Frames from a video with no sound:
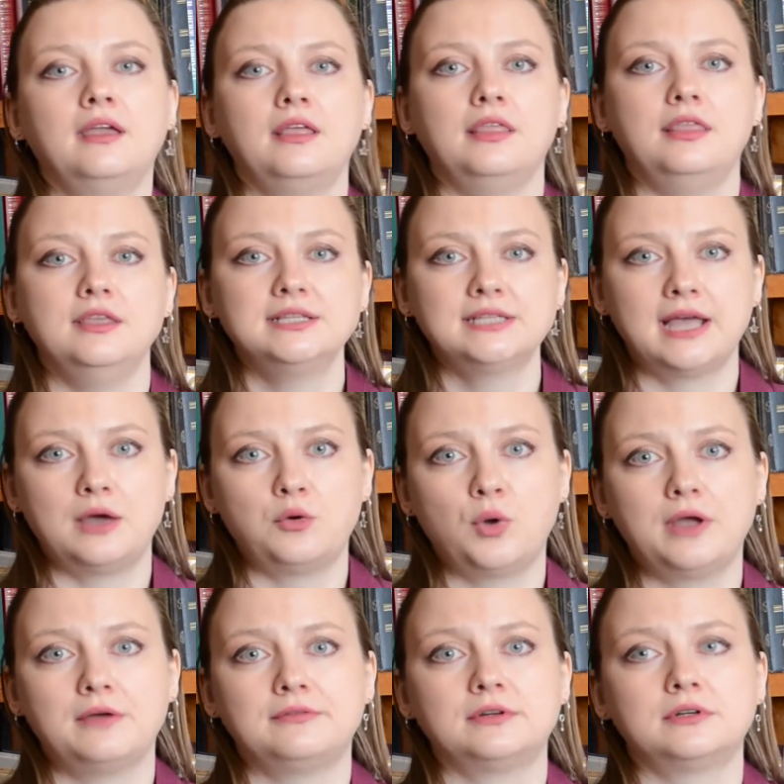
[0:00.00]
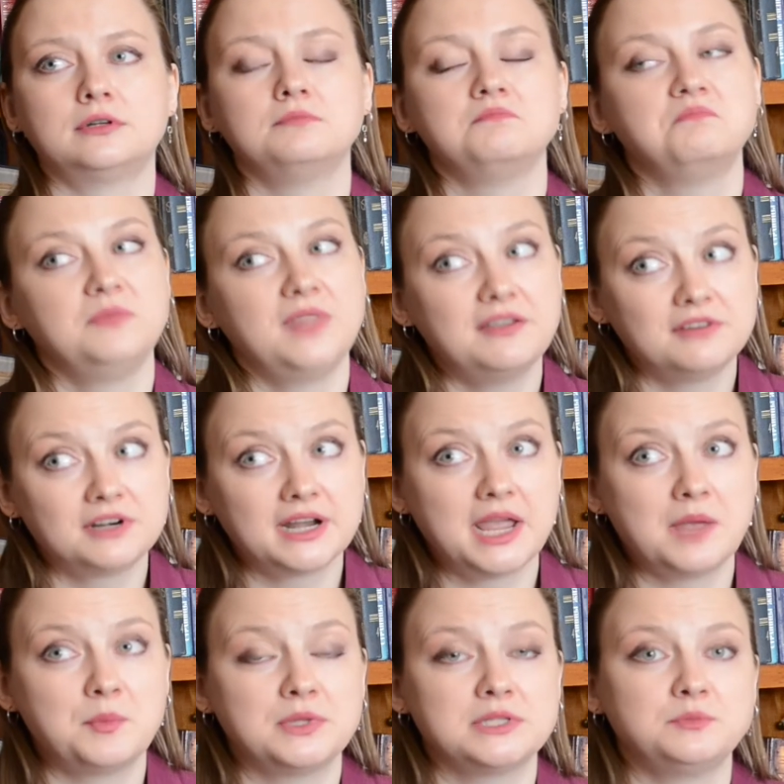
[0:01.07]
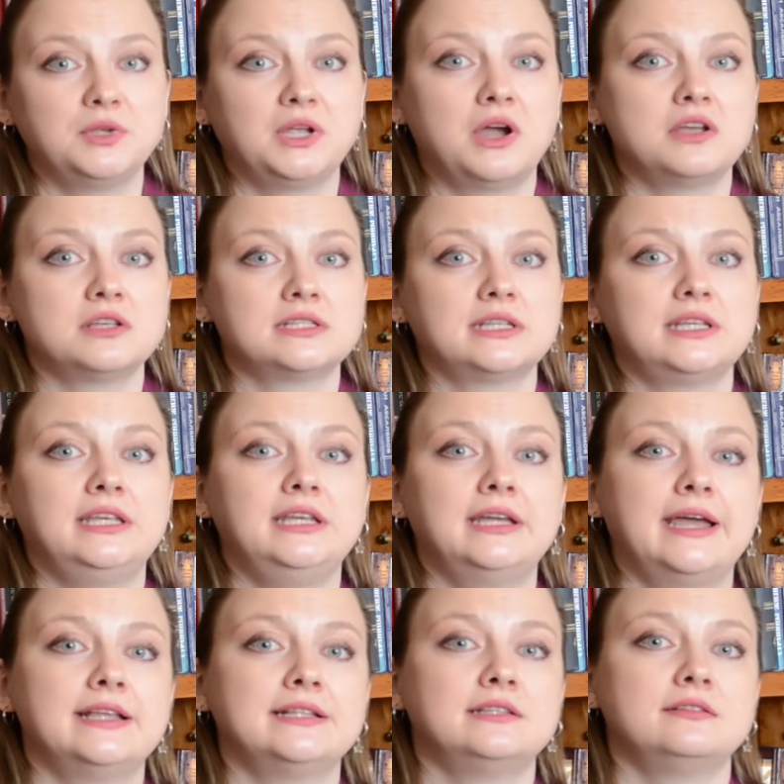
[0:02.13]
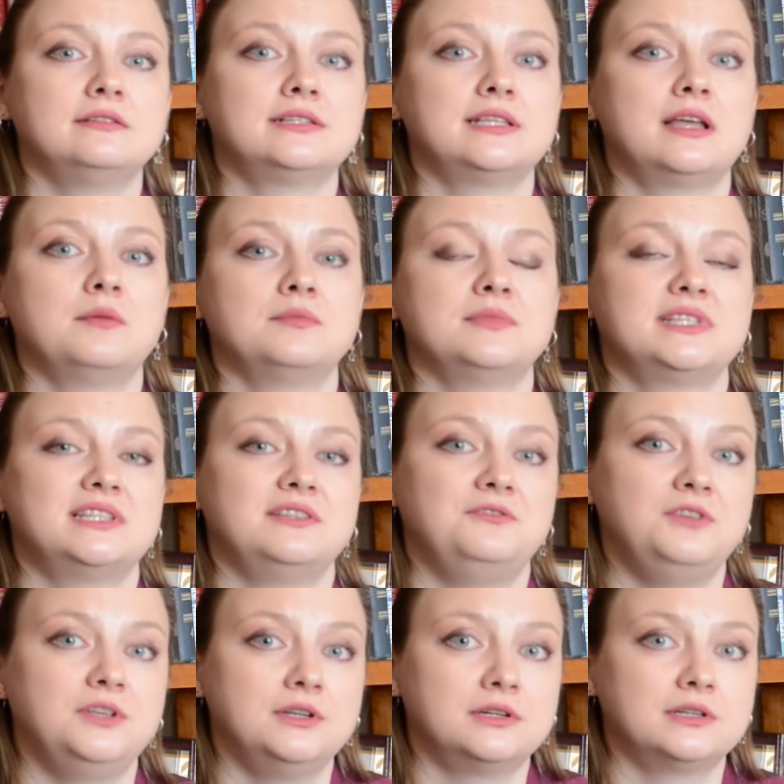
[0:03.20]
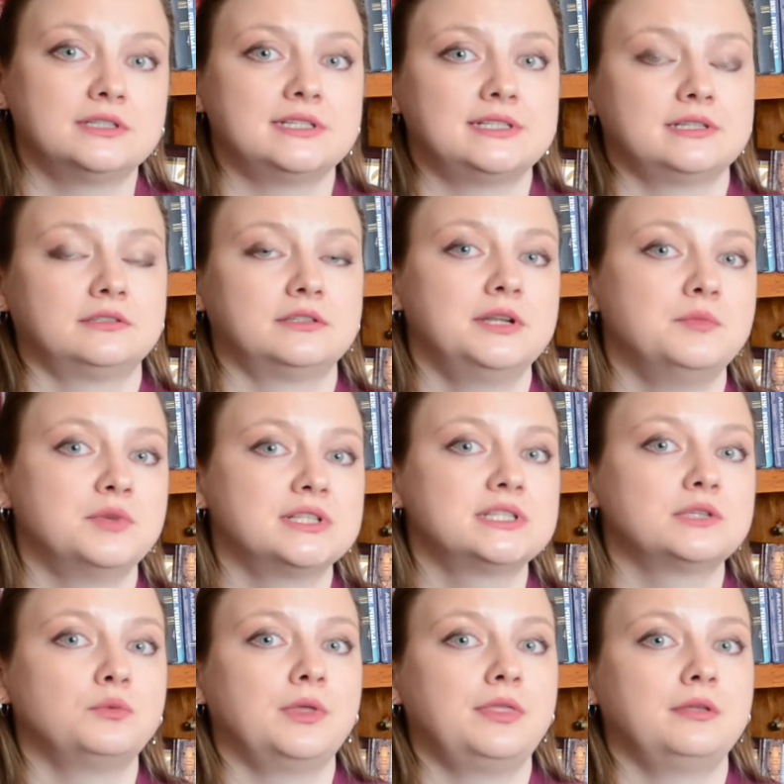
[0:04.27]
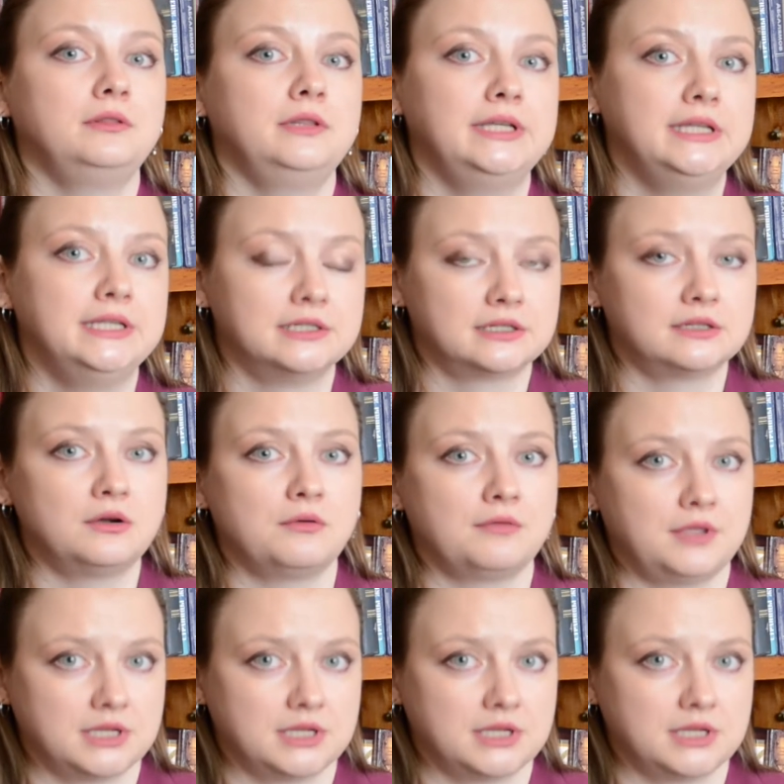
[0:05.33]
This, however, never happened because he had some severe disagreements with the leader of the